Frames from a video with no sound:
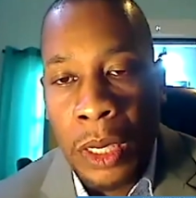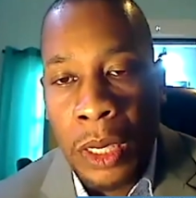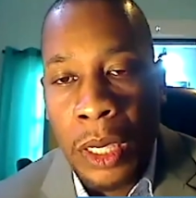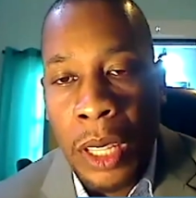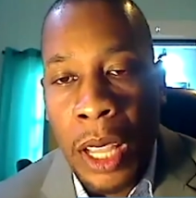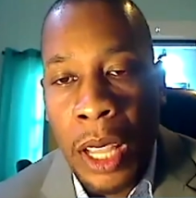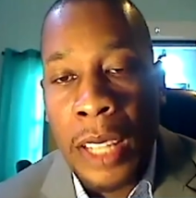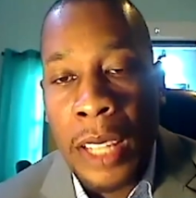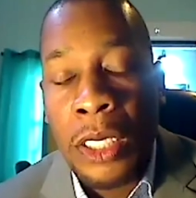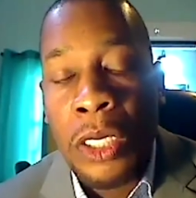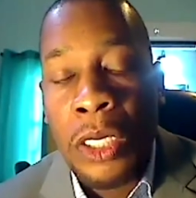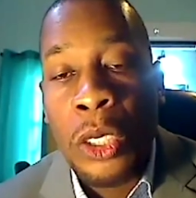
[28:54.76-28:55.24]

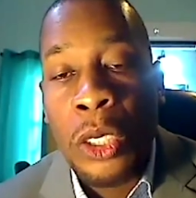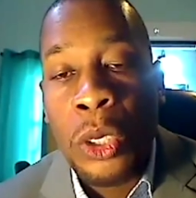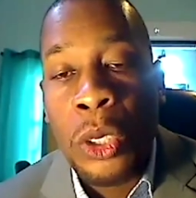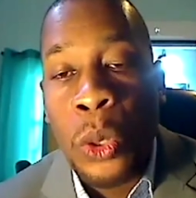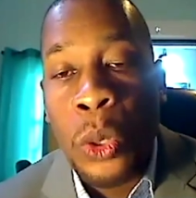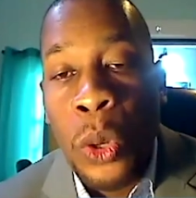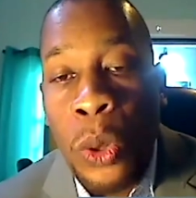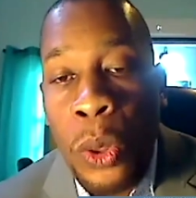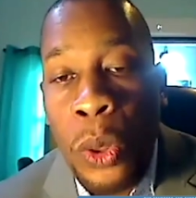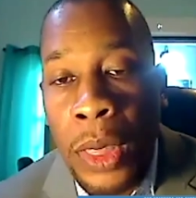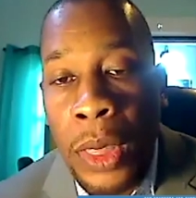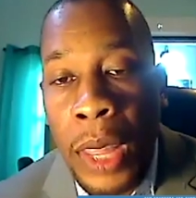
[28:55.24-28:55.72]
And to
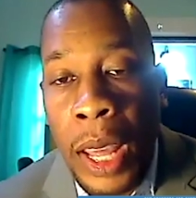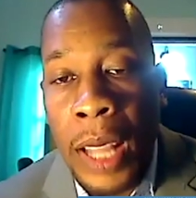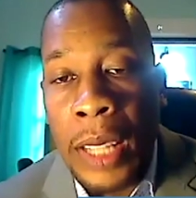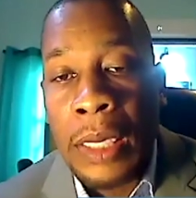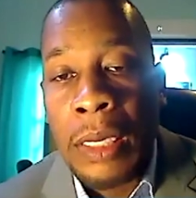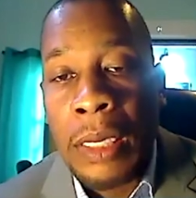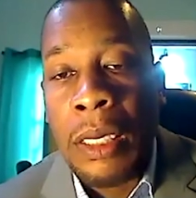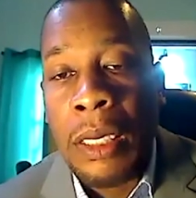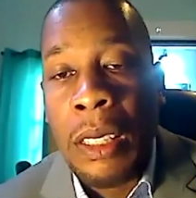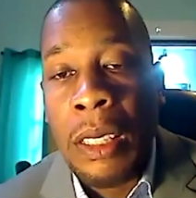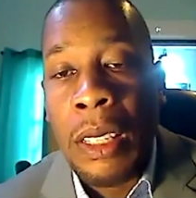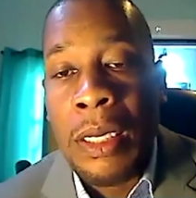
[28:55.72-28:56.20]
do
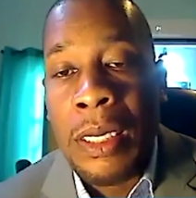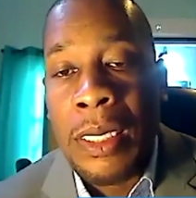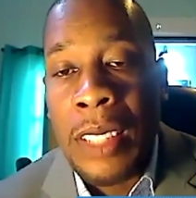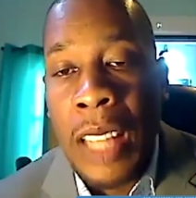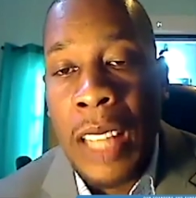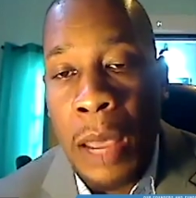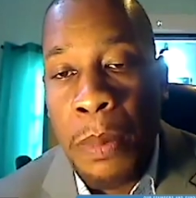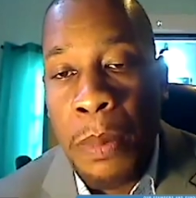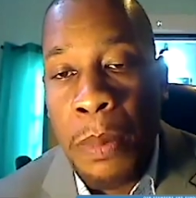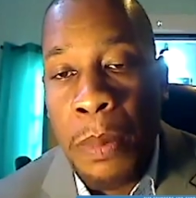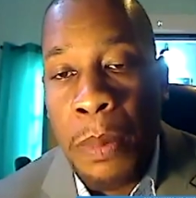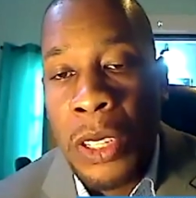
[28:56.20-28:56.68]
that,
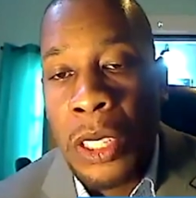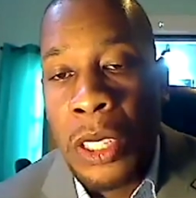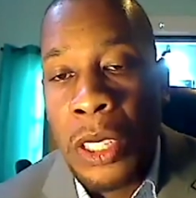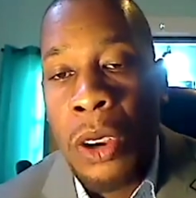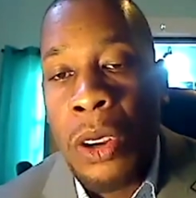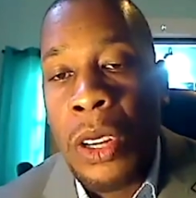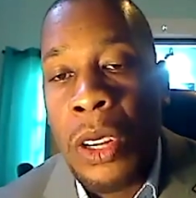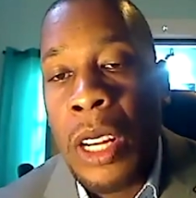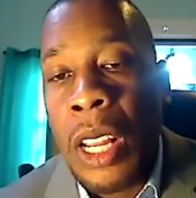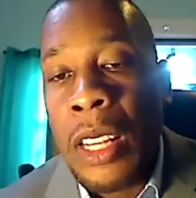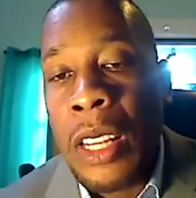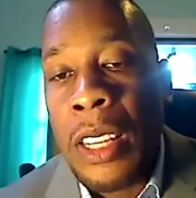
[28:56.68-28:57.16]

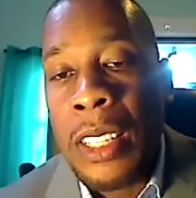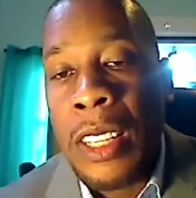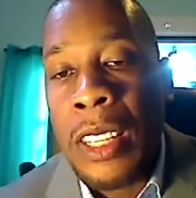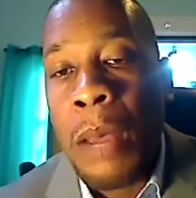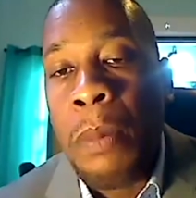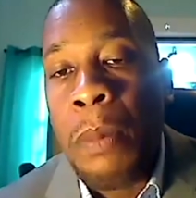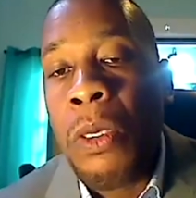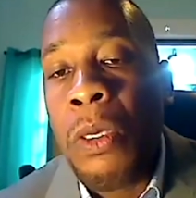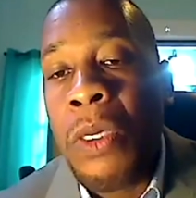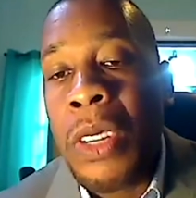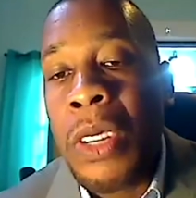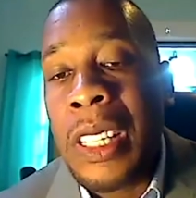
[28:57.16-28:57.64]
cybersecurity and
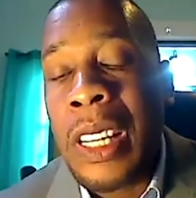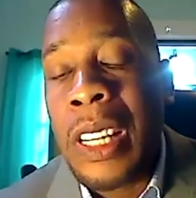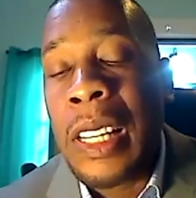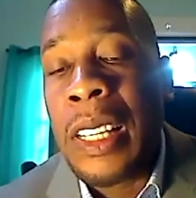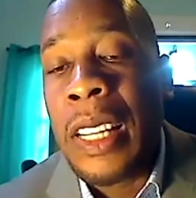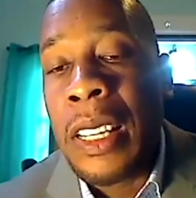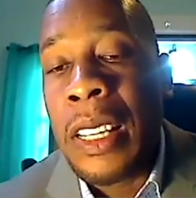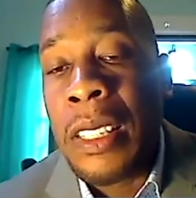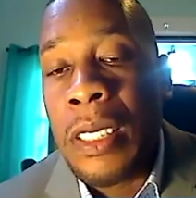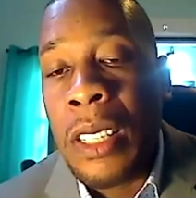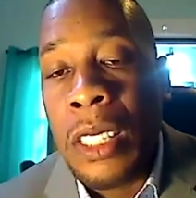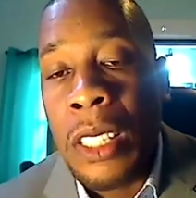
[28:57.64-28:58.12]
cyber
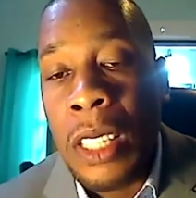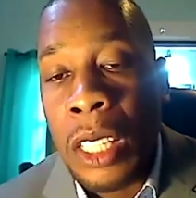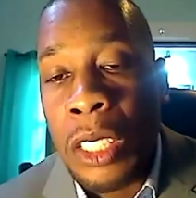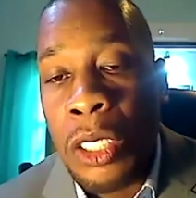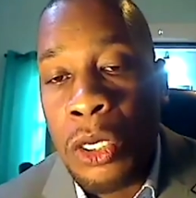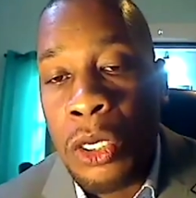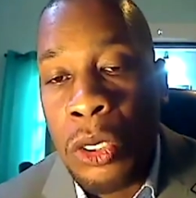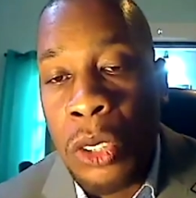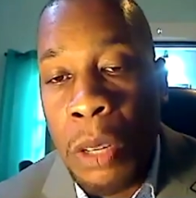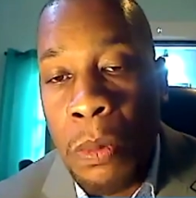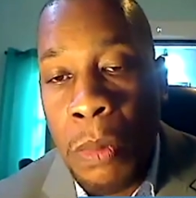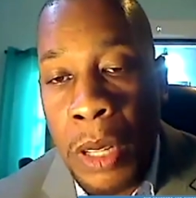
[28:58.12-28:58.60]
resilience is
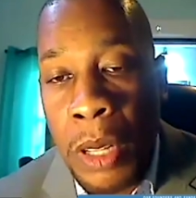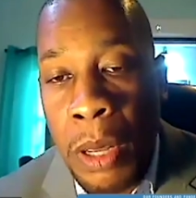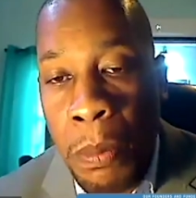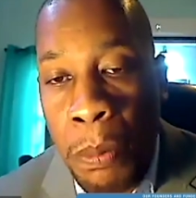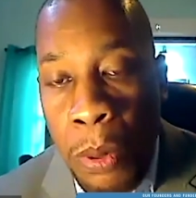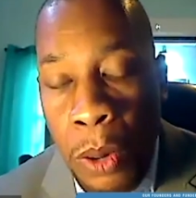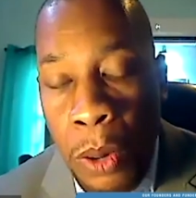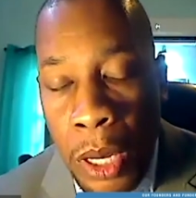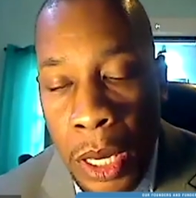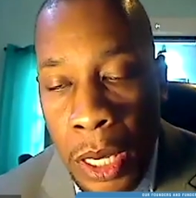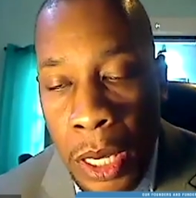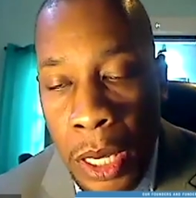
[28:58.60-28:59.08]
extremely
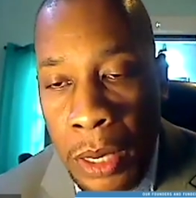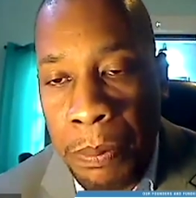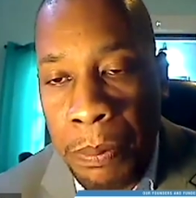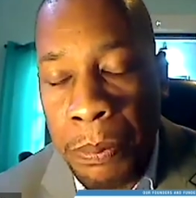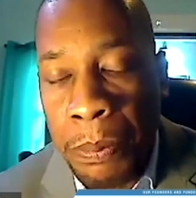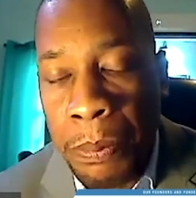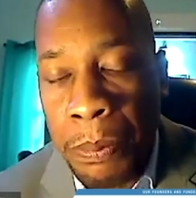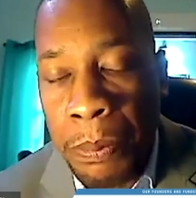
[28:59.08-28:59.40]
important.